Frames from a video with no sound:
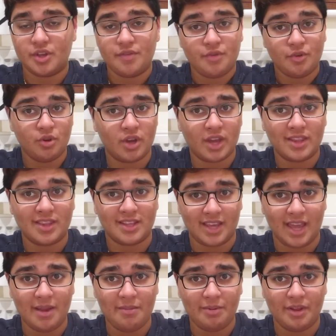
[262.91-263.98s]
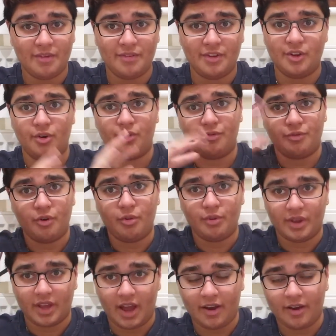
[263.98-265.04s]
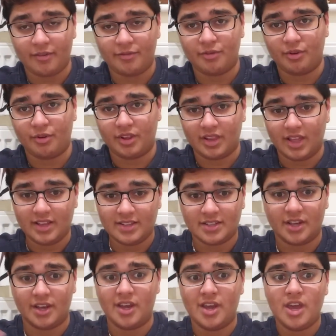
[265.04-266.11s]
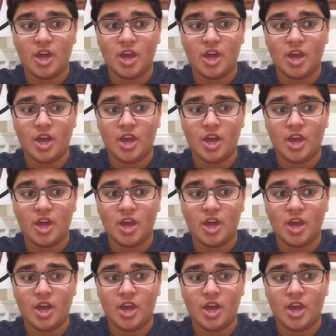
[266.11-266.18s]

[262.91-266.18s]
if you look at the gameplay video following later,